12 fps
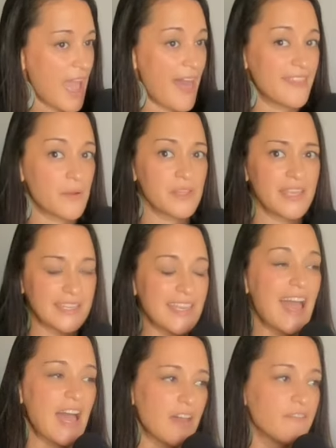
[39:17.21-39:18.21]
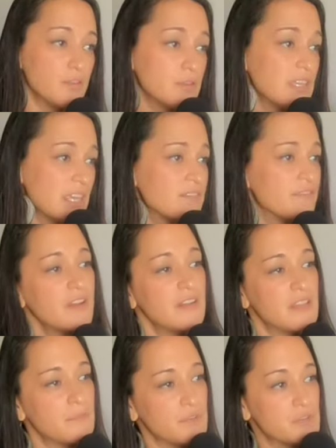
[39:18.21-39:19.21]
And they were like, "Yeah, if you can get in front
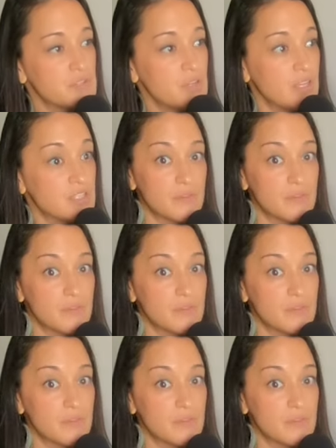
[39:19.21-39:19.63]
of them, you should."